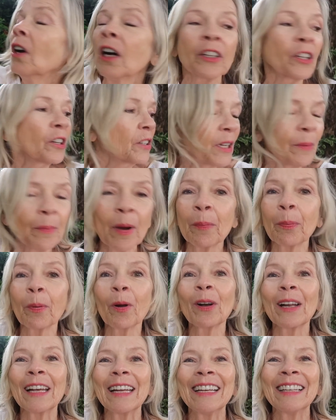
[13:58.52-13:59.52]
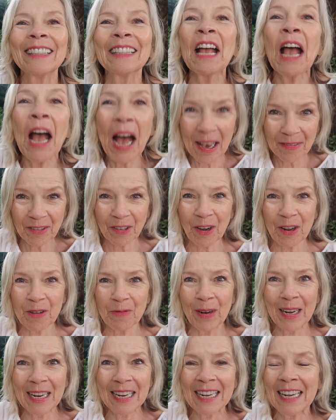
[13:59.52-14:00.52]
I don't need my brolly. Have a
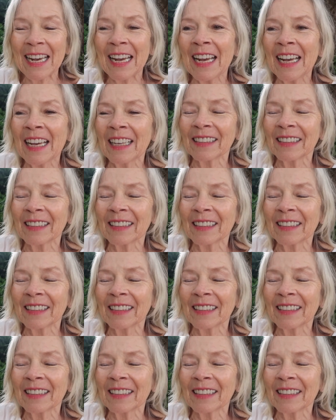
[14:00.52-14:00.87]
great week.